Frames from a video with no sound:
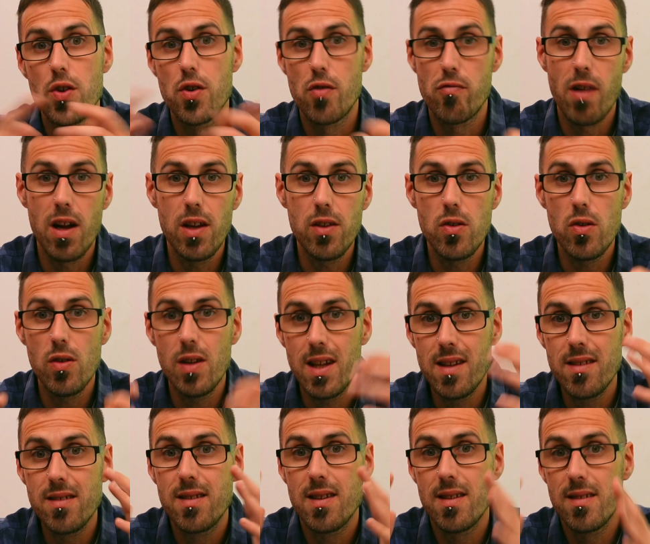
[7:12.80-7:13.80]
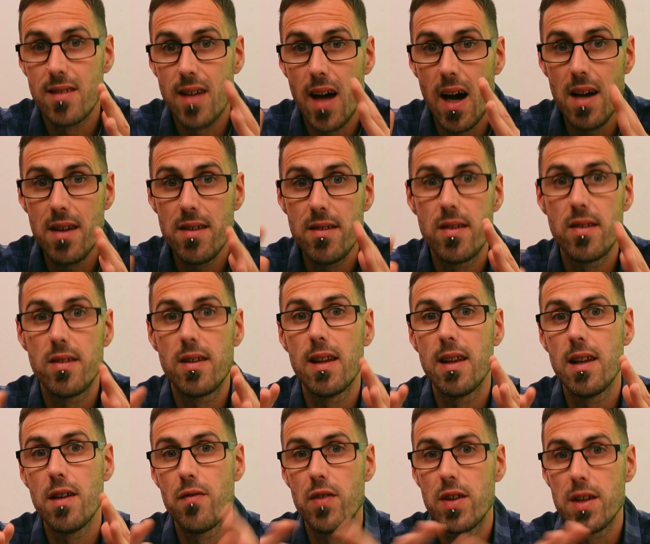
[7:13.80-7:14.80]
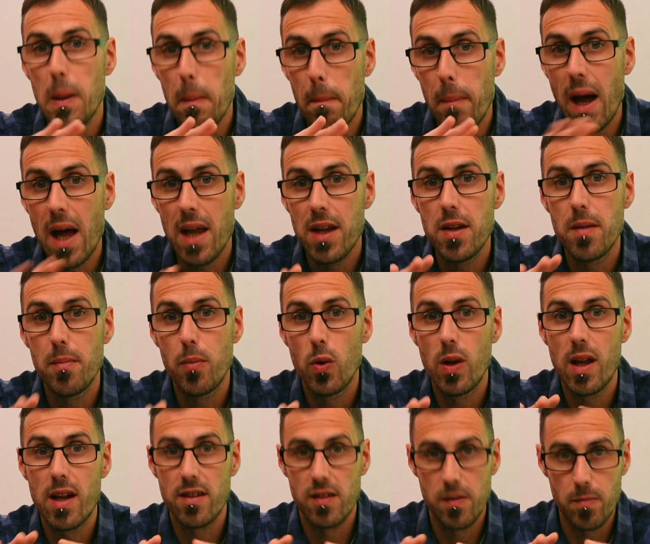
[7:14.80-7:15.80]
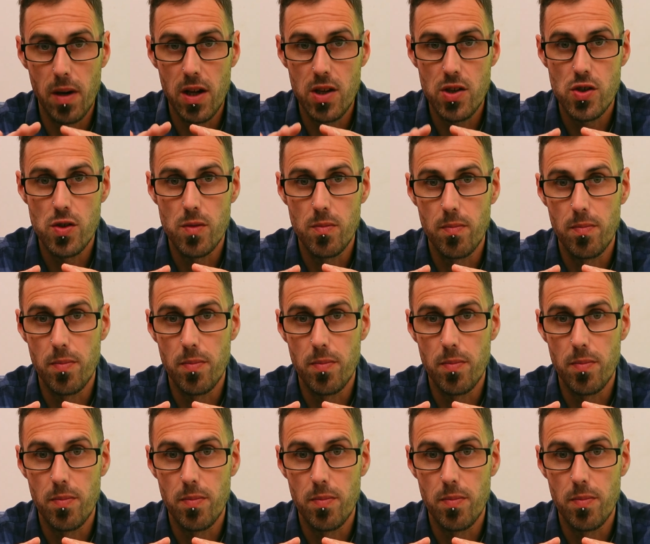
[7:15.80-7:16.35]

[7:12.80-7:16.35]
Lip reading: Durandal is designed to deliver dependable expansion